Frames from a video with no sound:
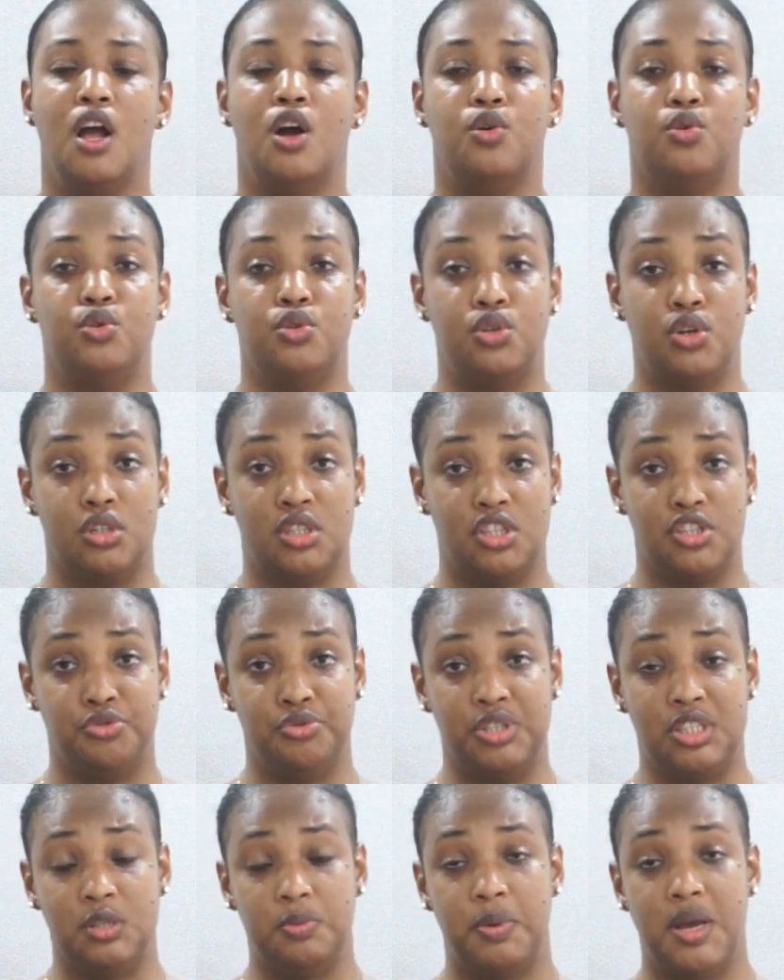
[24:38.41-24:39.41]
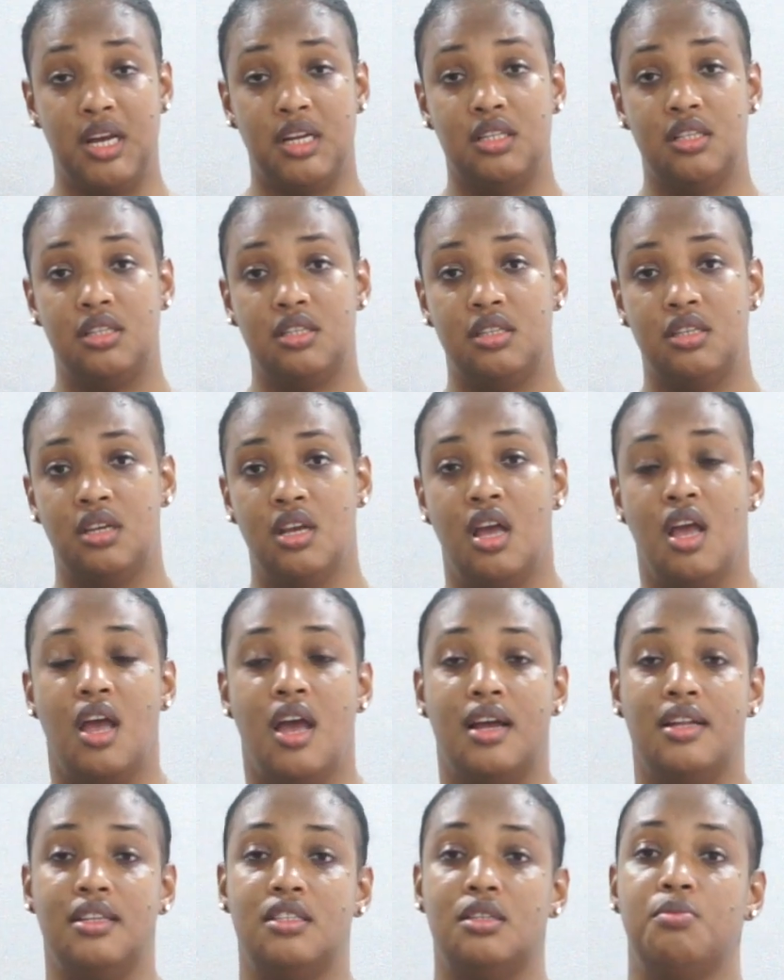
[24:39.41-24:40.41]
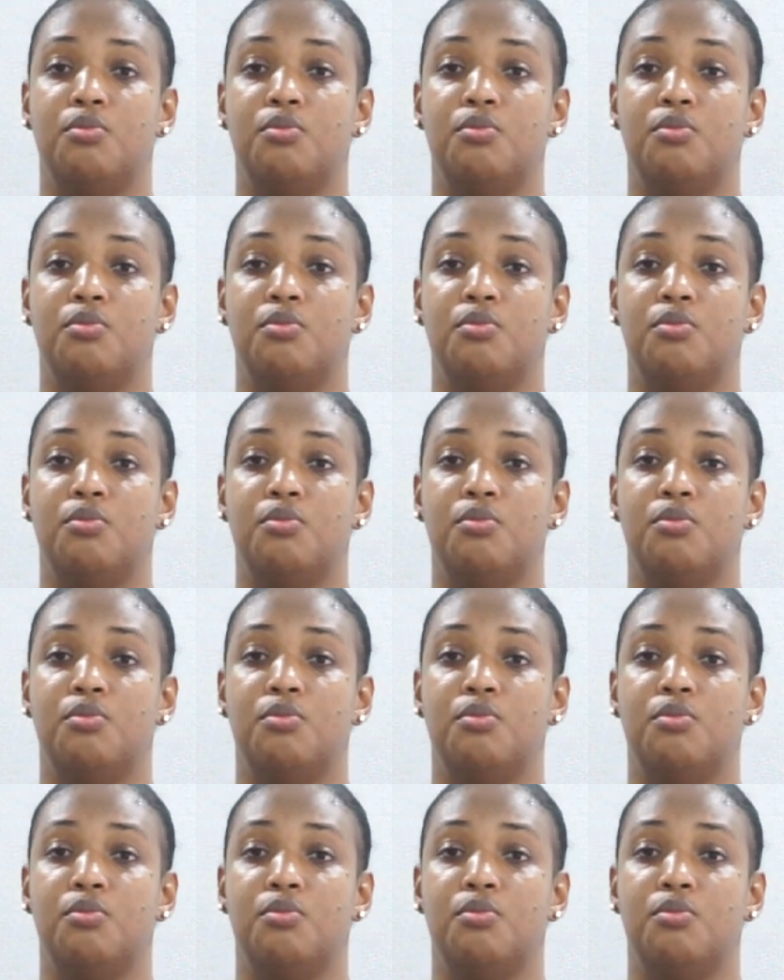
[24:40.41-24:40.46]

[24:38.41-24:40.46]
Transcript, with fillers: who taught us respect and